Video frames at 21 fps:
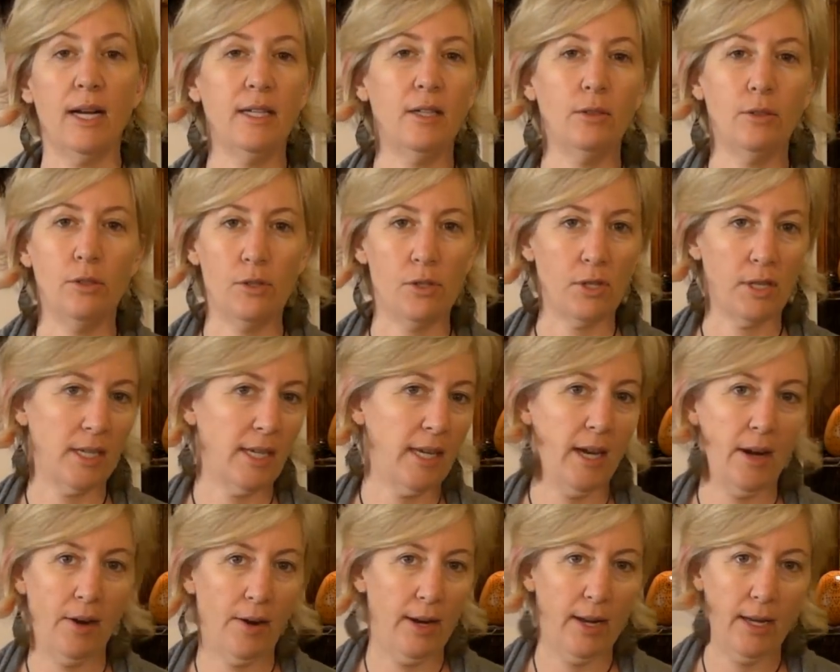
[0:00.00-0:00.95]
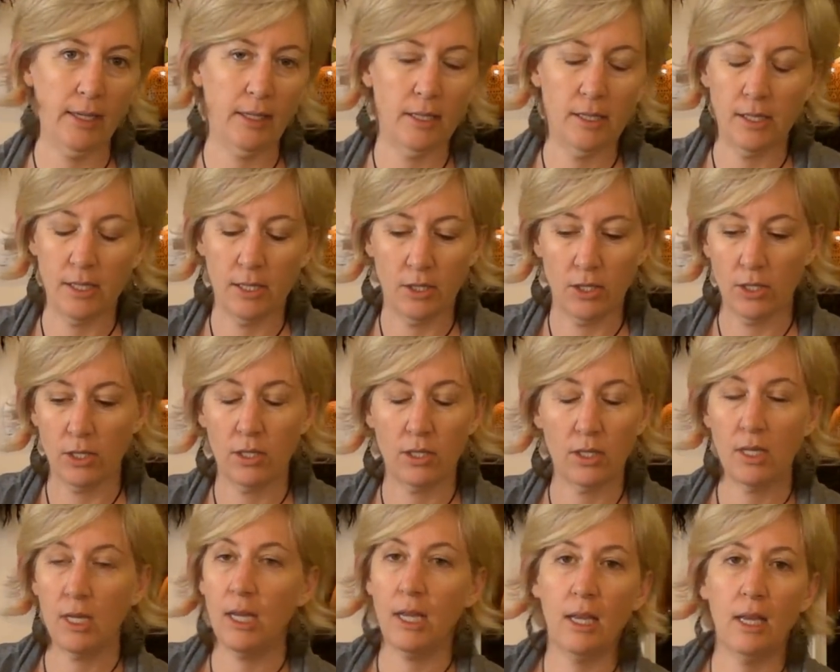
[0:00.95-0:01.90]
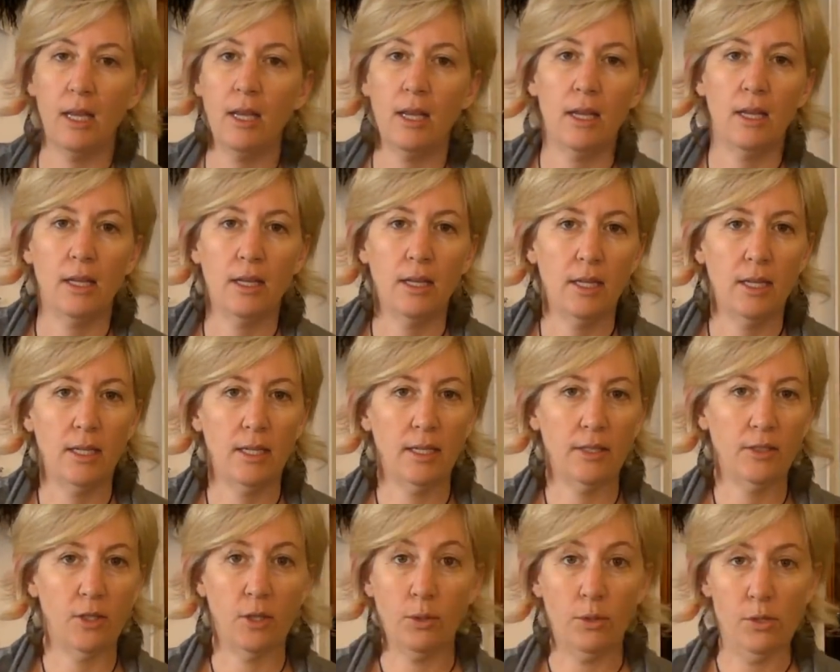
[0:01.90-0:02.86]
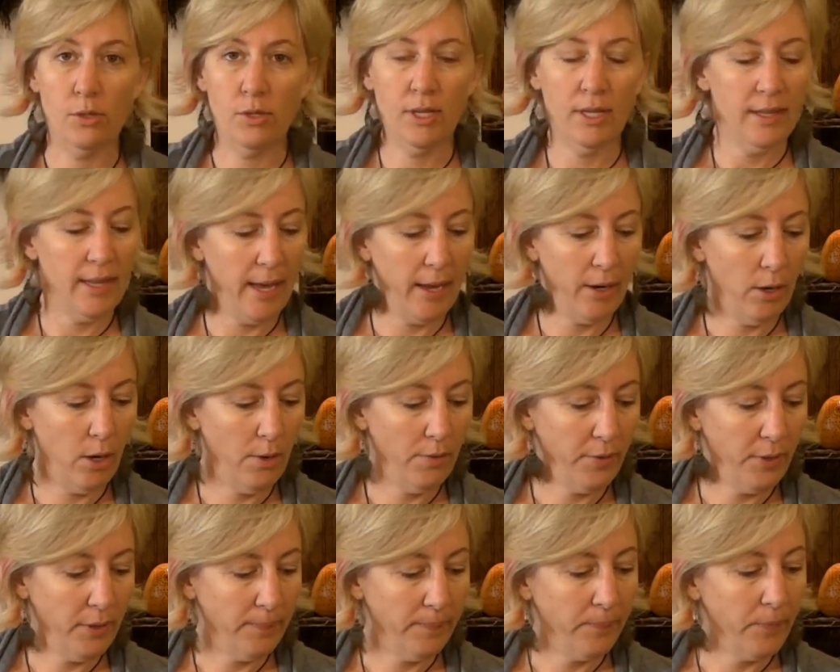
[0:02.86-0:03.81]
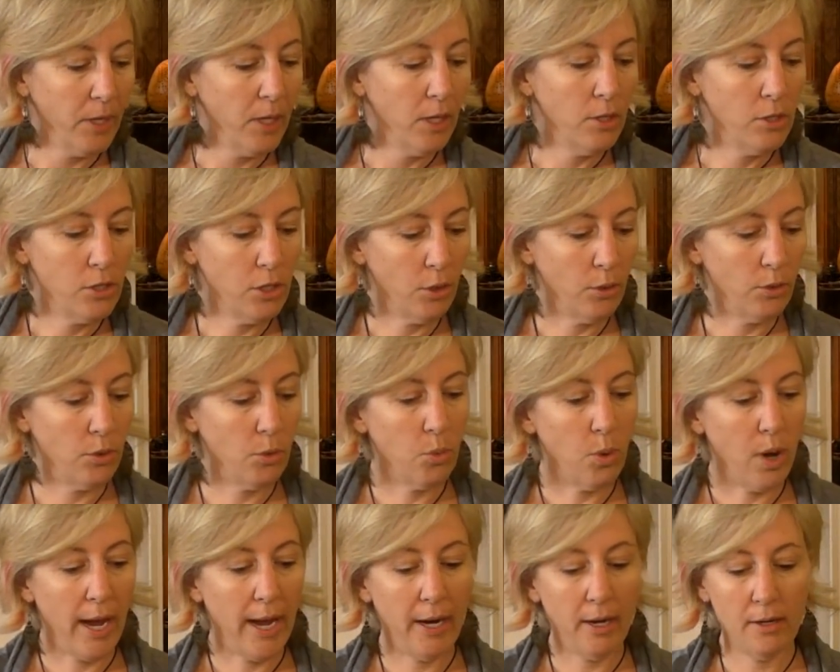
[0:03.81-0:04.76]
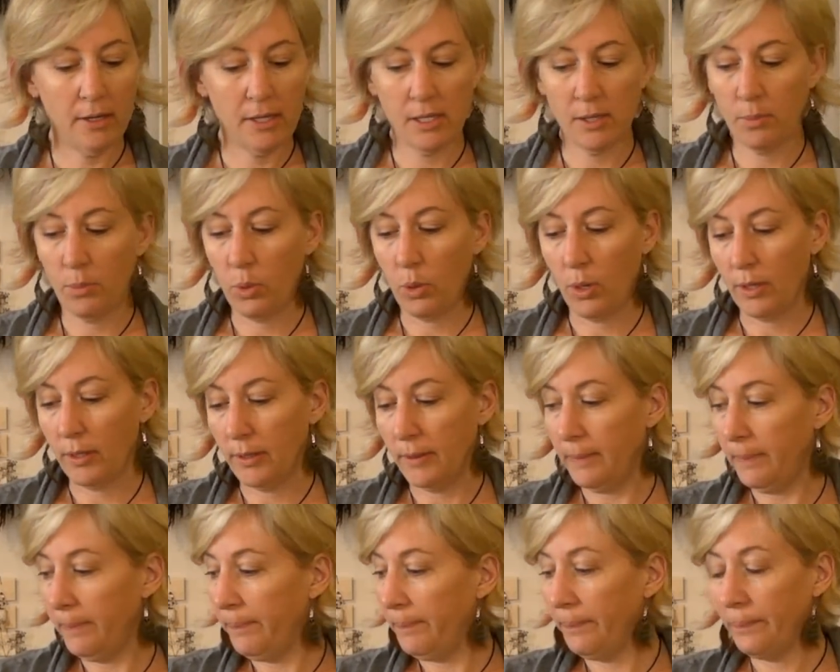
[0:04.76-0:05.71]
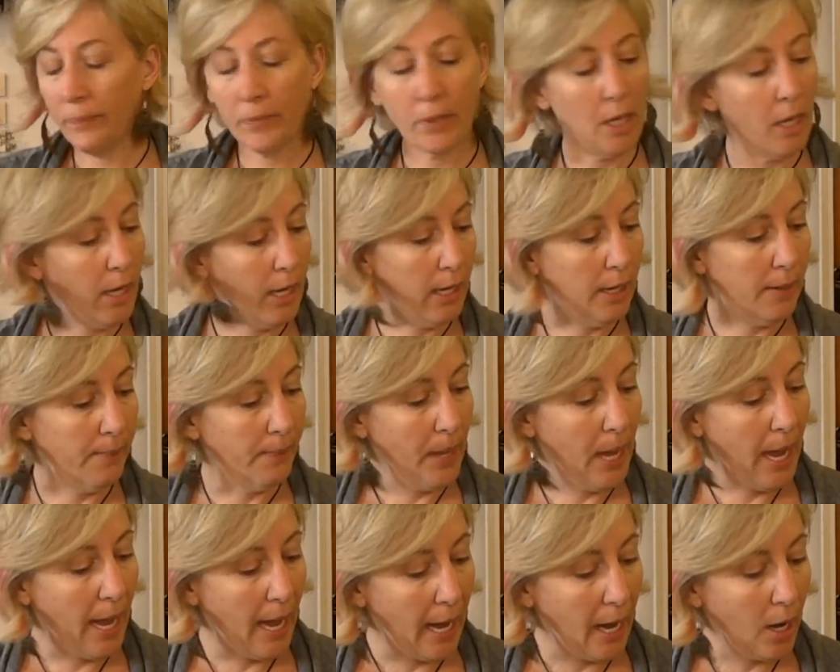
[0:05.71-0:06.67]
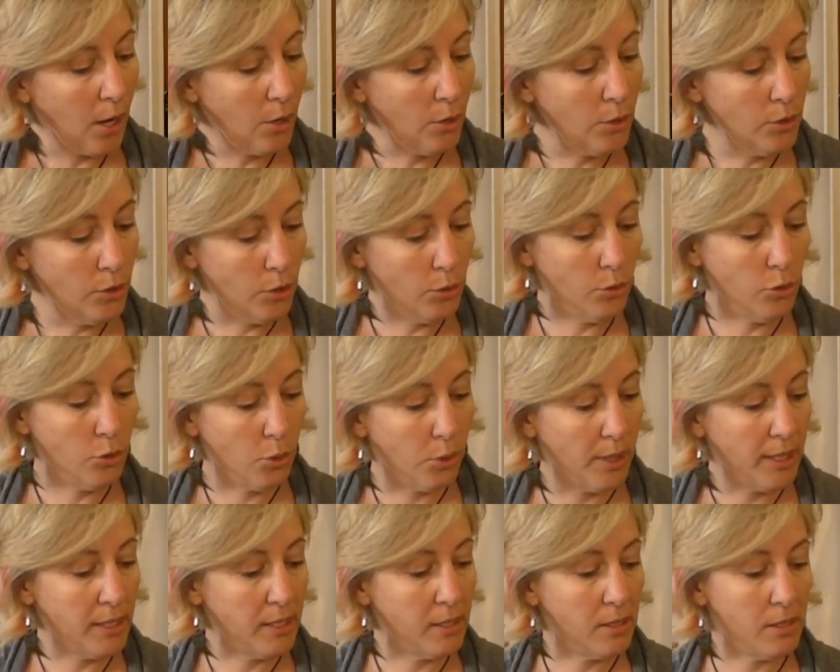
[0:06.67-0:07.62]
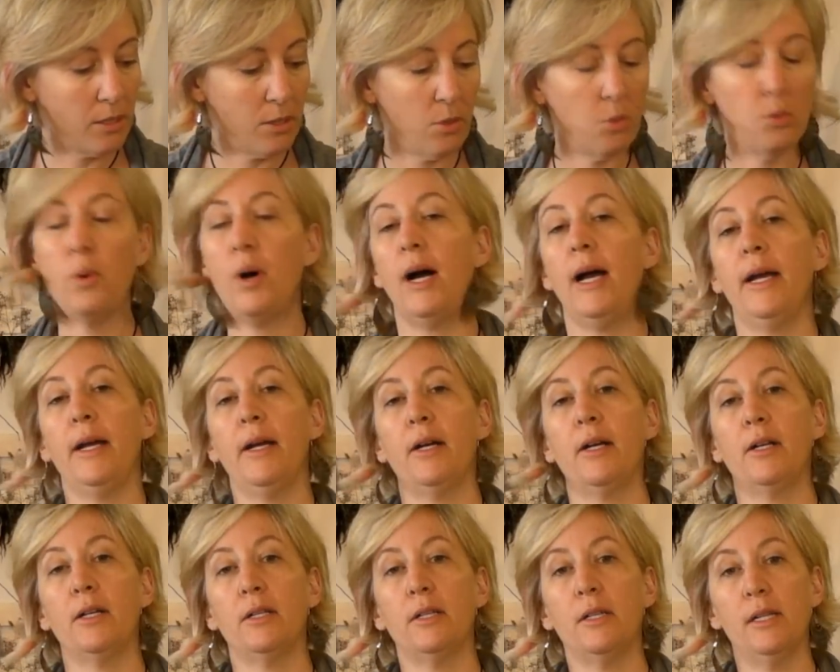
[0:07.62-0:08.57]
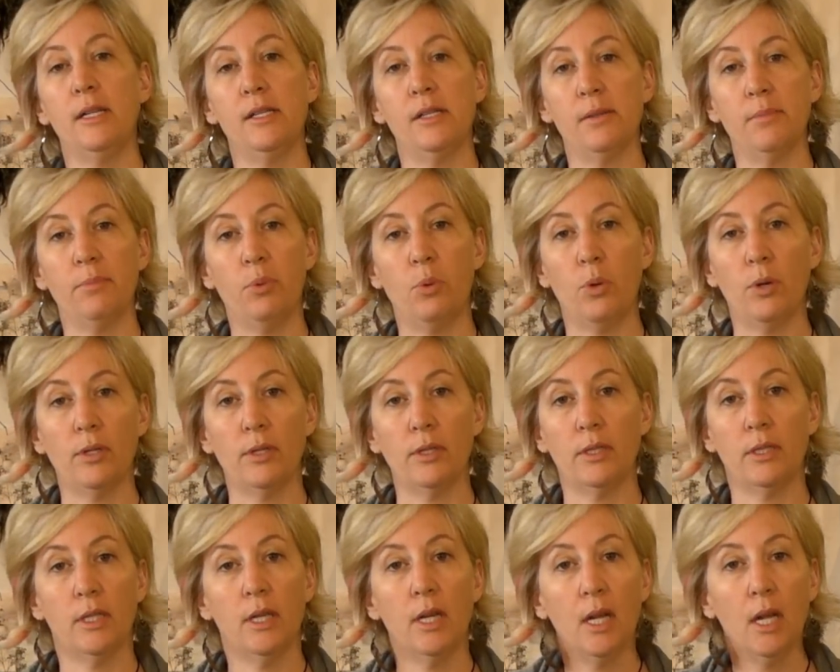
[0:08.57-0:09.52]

I don't usually carry it because it just, don't use it that often. So the wire is important. Um, how you twist the wire is important.